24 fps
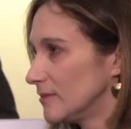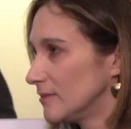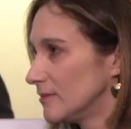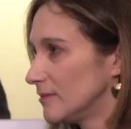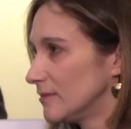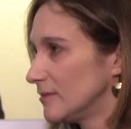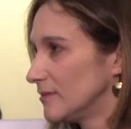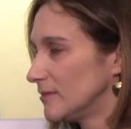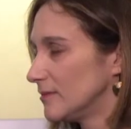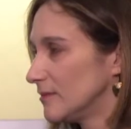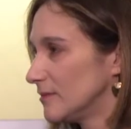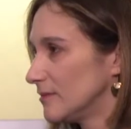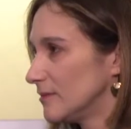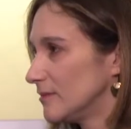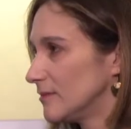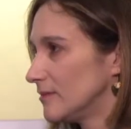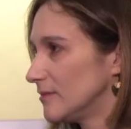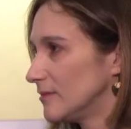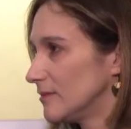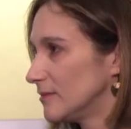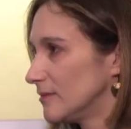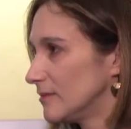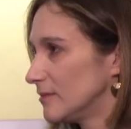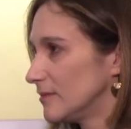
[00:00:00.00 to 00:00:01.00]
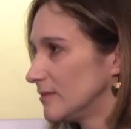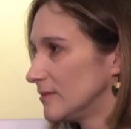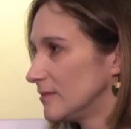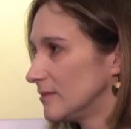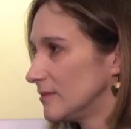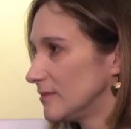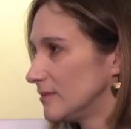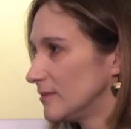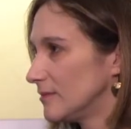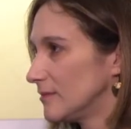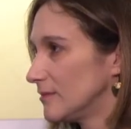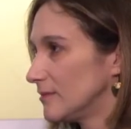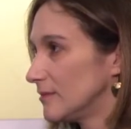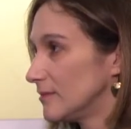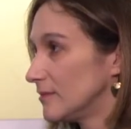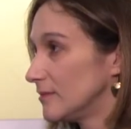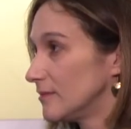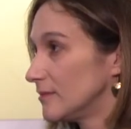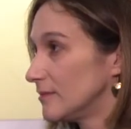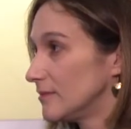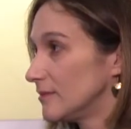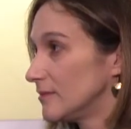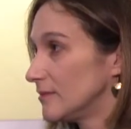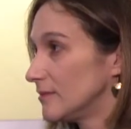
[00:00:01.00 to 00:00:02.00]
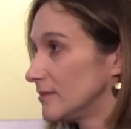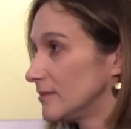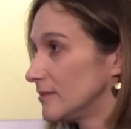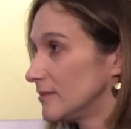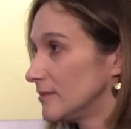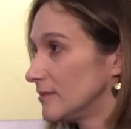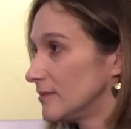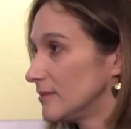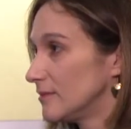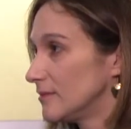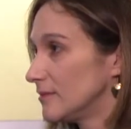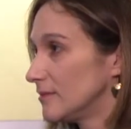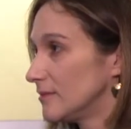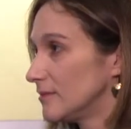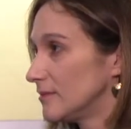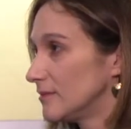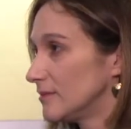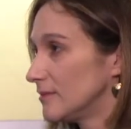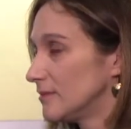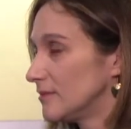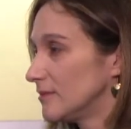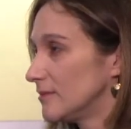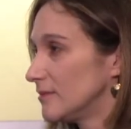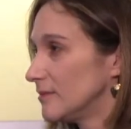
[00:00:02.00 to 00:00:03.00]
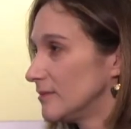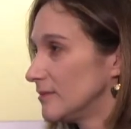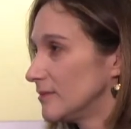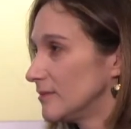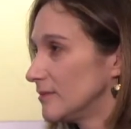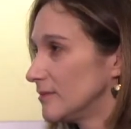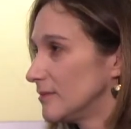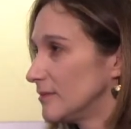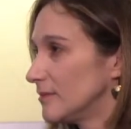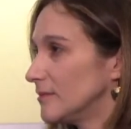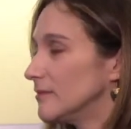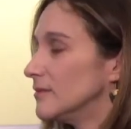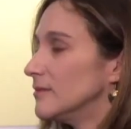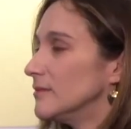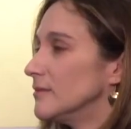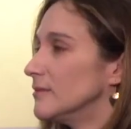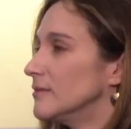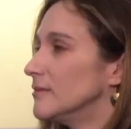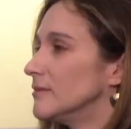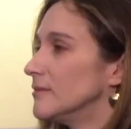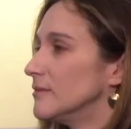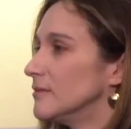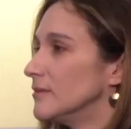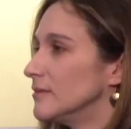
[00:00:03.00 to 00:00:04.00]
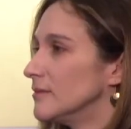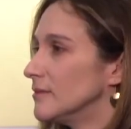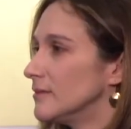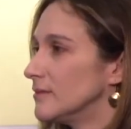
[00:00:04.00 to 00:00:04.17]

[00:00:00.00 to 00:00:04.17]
(silent)